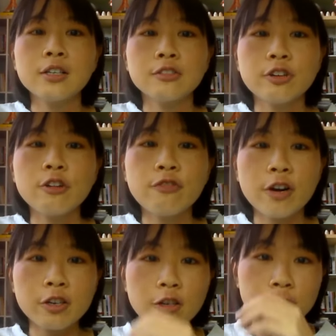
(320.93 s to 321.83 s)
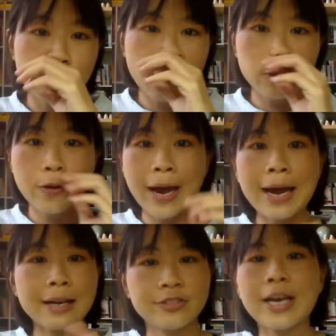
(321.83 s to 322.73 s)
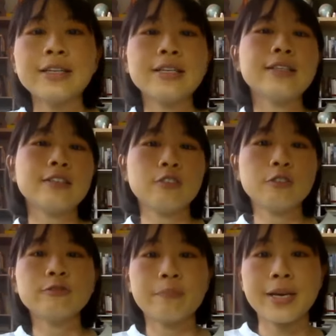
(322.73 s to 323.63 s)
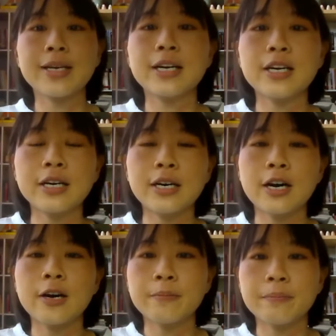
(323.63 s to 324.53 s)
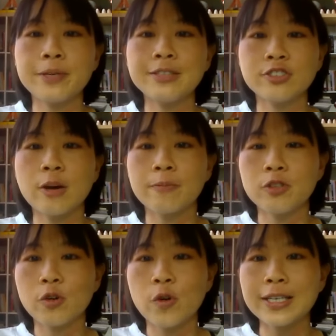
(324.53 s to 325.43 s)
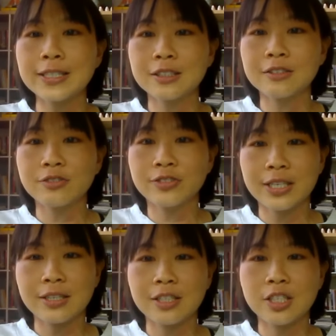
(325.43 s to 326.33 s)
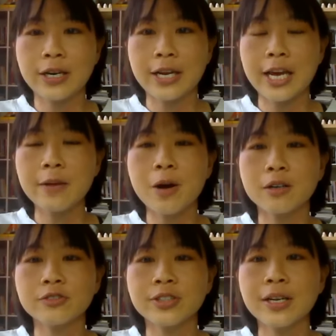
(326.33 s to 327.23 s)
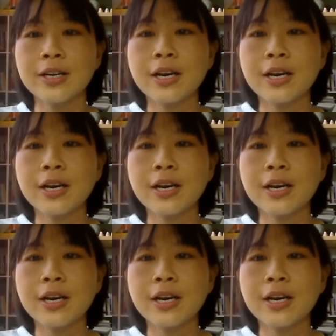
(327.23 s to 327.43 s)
So for those who want to ask anything to speaker, please drop your questions in Q&A box